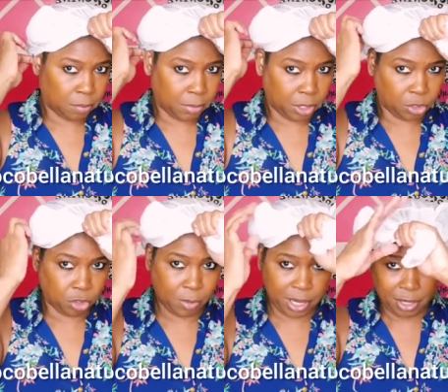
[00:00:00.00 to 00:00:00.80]
Make sure
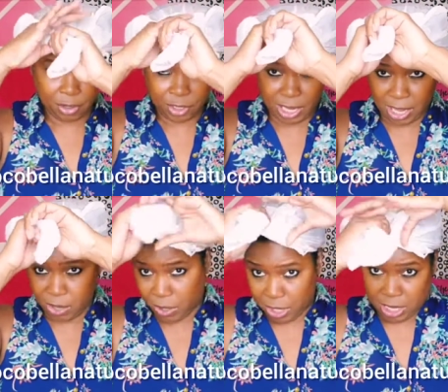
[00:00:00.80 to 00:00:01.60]
my ears are
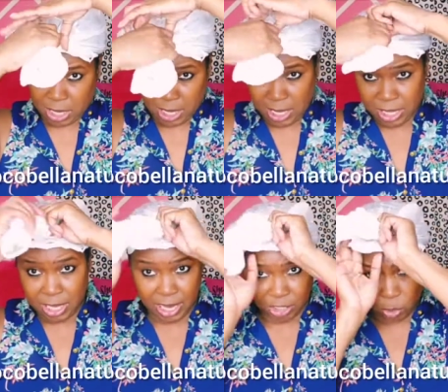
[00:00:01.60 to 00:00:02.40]
out. And then
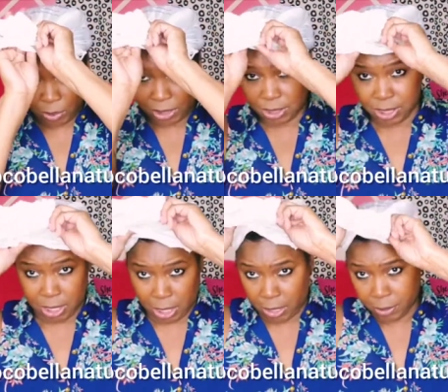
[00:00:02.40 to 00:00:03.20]
I twist it